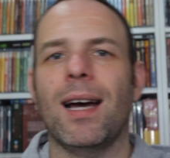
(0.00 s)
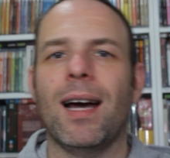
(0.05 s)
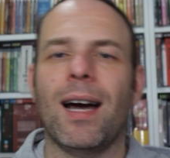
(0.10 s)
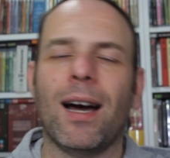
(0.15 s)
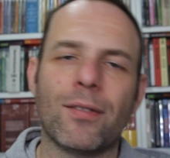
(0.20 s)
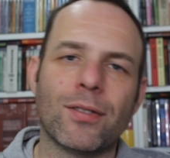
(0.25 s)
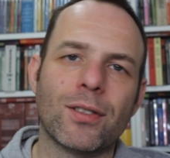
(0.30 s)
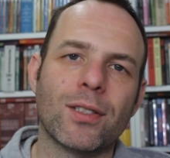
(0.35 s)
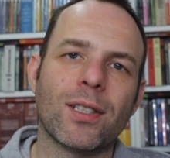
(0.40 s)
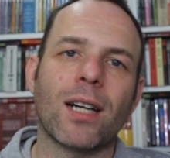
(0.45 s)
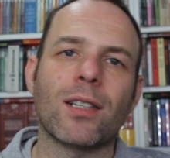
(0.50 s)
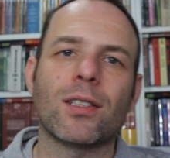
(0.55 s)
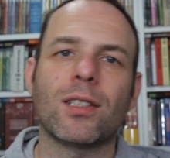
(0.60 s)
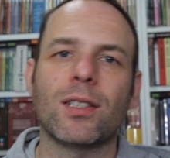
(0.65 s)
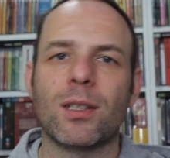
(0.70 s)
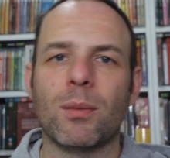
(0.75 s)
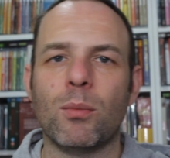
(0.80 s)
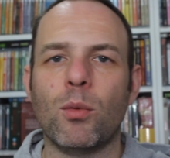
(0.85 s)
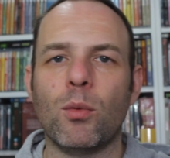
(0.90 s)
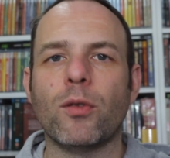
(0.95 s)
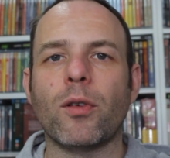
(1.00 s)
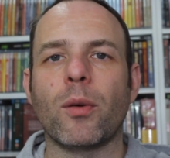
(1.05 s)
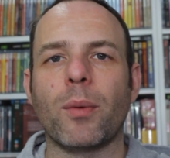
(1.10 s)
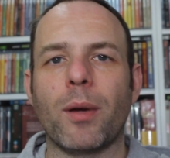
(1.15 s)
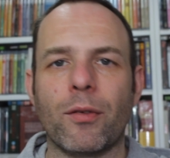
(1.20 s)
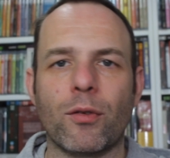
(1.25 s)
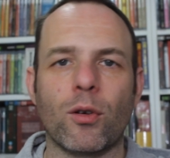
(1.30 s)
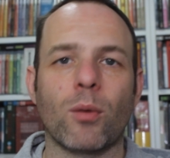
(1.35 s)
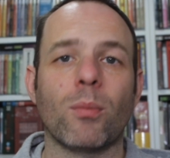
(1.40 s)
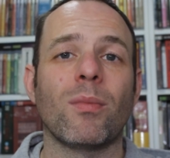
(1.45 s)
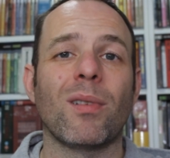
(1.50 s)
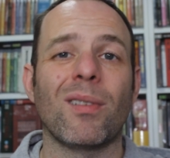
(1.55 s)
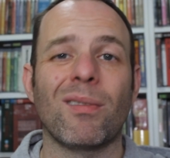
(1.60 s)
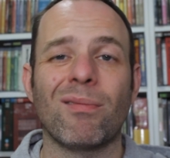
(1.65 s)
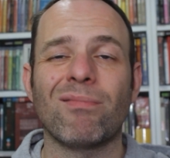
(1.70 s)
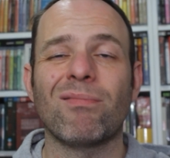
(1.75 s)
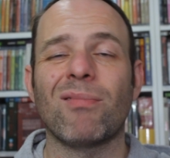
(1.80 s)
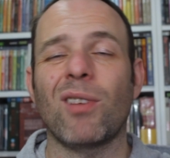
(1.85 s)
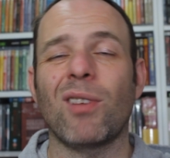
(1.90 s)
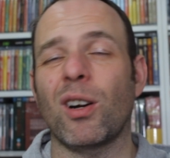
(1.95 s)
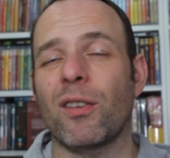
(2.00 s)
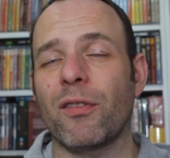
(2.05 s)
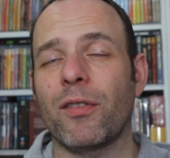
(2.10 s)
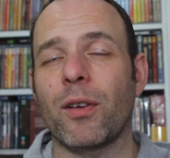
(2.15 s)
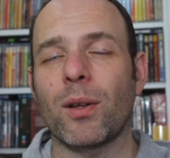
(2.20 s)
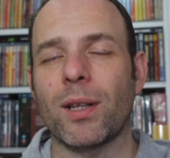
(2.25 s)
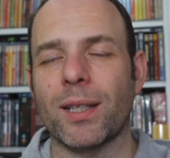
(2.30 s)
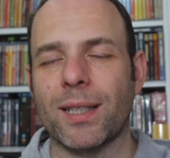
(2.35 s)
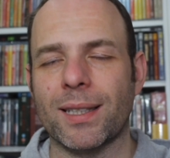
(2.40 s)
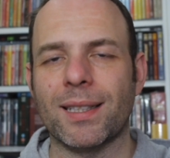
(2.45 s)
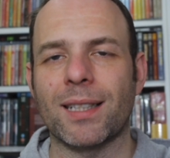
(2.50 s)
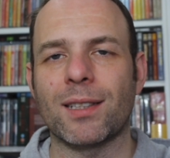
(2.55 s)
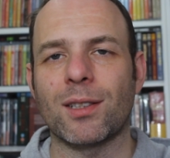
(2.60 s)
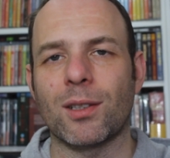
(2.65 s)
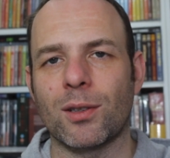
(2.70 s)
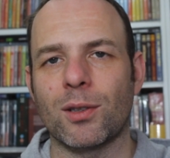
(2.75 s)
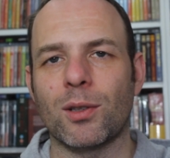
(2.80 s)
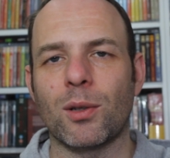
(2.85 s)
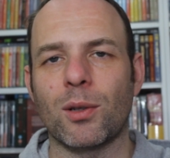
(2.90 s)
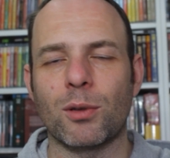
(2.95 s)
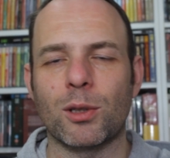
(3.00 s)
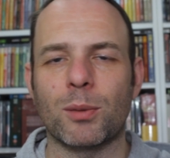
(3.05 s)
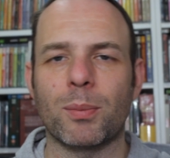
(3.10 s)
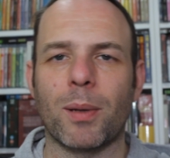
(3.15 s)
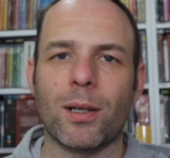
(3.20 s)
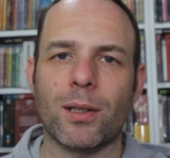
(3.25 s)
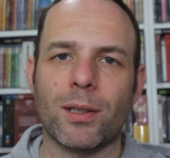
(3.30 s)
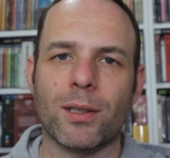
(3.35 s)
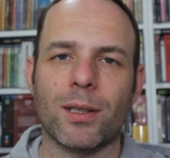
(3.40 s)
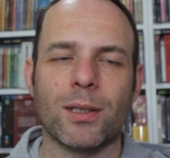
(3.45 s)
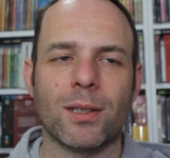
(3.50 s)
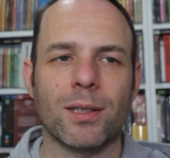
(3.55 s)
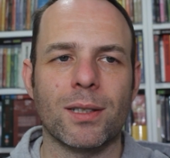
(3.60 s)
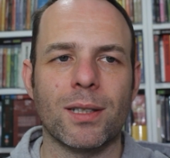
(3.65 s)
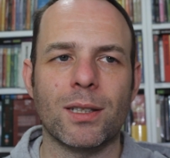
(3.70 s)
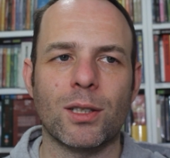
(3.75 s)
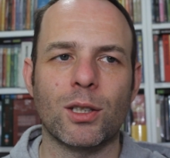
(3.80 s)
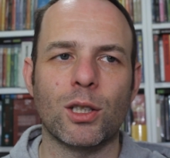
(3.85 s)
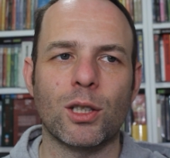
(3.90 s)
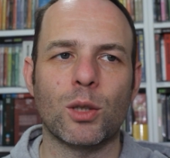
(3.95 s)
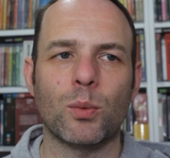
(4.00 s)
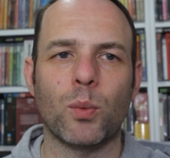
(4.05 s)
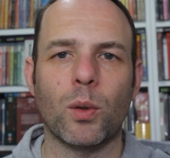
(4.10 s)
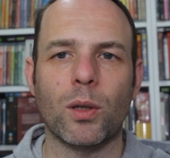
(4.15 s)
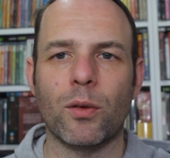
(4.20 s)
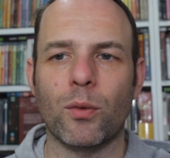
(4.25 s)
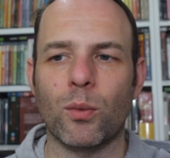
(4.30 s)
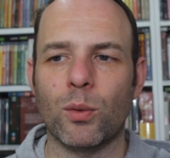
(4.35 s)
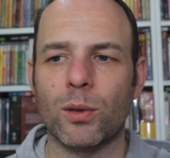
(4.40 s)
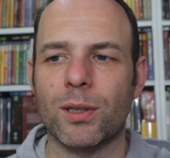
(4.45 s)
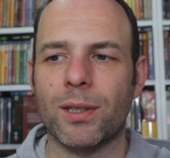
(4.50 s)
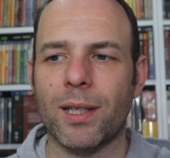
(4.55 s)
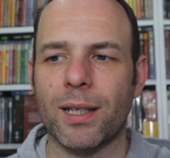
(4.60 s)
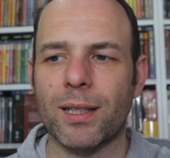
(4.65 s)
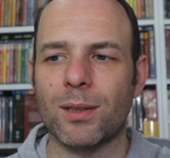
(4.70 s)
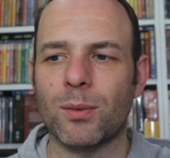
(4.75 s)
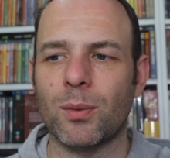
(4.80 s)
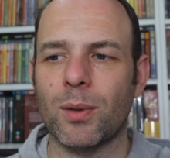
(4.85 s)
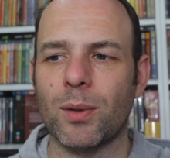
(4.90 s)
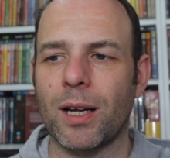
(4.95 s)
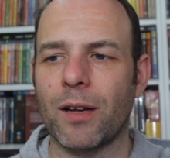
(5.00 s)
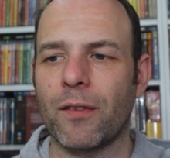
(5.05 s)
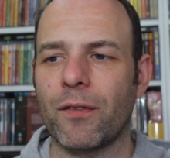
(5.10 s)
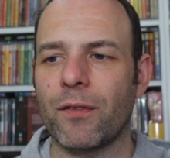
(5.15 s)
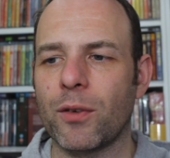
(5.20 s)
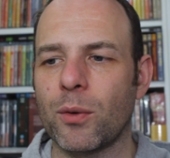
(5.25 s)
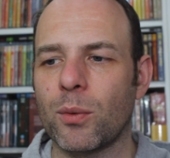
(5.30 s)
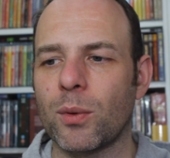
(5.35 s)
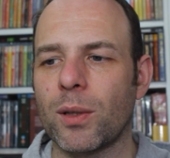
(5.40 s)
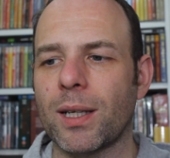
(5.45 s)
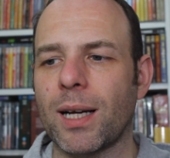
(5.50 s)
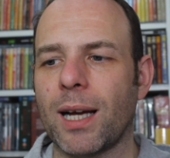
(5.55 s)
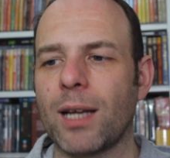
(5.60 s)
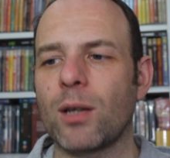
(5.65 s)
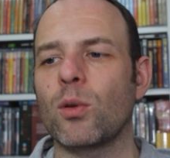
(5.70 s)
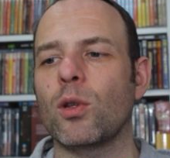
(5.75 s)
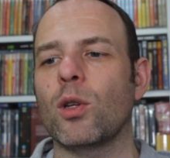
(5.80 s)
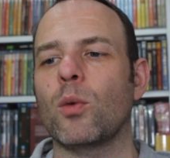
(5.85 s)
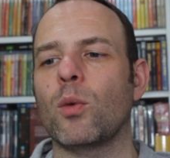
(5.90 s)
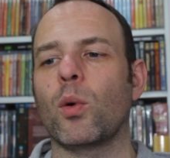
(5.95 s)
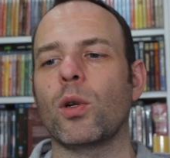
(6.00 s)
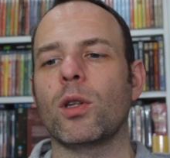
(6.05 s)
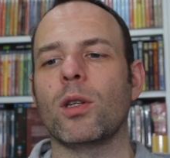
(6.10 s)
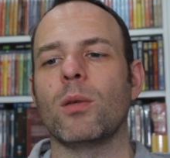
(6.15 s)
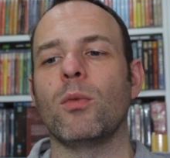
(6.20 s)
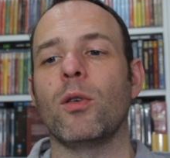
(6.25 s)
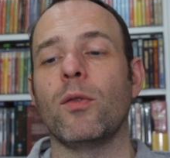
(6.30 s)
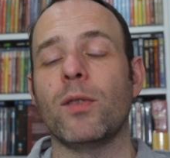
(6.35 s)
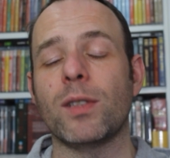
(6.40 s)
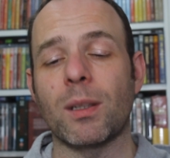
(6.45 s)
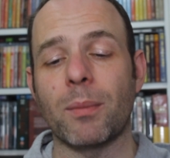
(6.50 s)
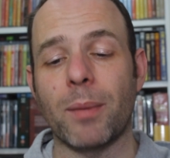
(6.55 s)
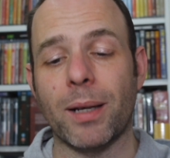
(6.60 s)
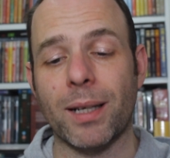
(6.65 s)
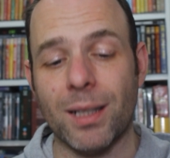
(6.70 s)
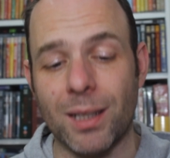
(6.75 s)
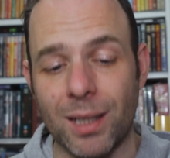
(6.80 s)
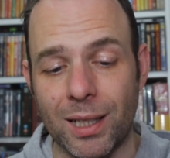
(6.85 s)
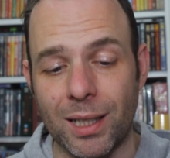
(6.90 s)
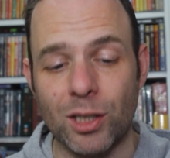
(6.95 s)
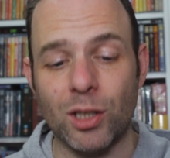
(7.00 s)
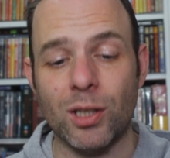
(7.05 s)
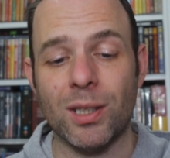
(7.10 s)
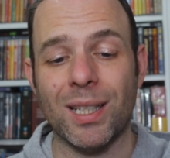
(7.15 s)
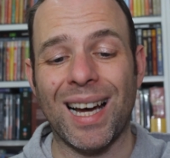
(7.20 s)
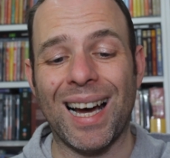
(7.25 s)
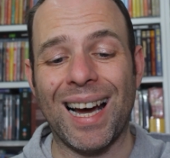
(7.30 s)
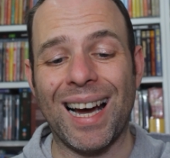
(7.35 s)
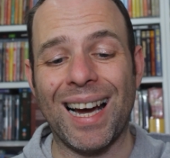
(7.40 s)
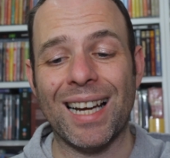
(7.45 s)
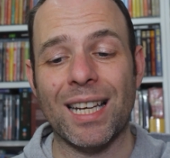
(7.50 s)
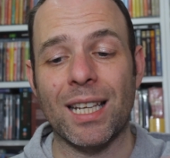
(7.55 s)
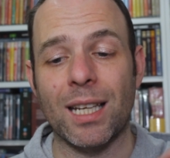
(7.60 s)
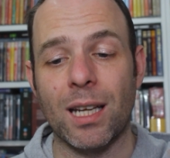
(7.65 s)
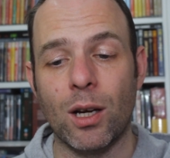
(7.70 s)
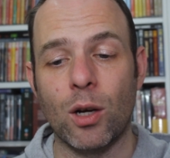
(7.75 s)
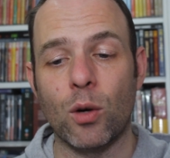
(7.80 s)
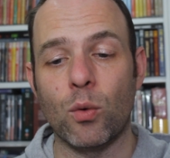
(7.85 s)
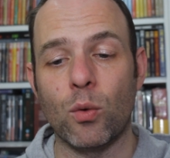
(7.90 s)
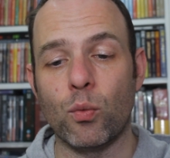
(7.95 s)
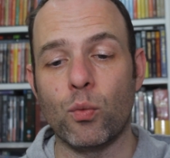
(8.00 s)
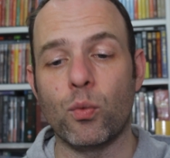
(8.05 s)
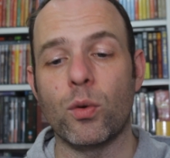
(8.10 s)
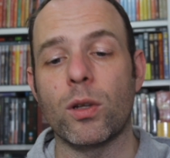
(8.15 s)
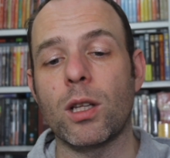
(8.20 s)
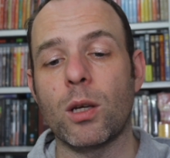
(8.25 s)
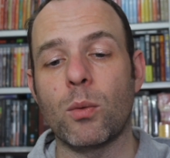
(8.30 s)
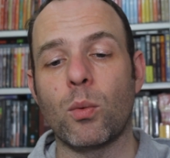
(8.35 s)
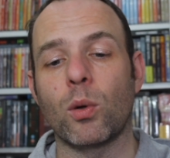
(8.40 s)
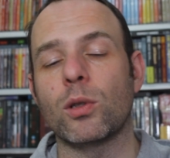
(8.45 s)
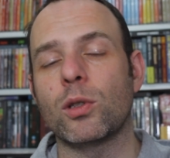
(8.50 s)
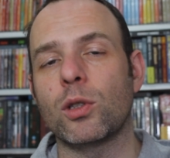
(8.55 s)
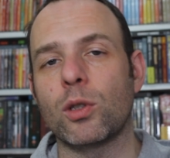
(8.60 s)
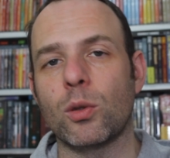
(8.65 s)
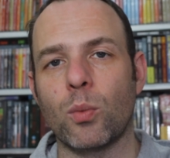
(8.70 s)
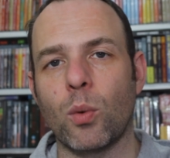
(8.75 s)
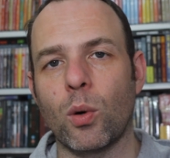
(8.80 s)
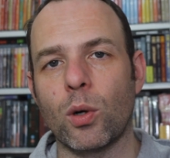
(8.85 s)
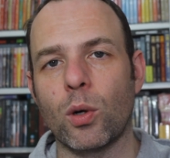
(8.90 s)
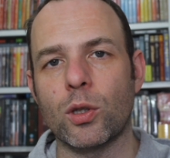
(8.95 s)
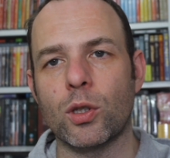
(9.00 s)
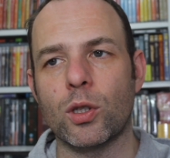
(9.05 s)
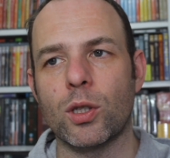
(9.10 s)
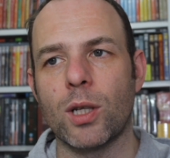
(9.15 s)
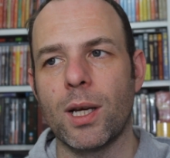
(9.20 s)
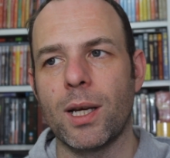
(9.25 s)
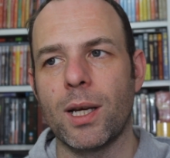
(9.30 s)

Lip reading: have started to move away from, or felt like I did until Spartacus. It's just one of those things where I feel like I only want the movies in my collection that I really want to watch,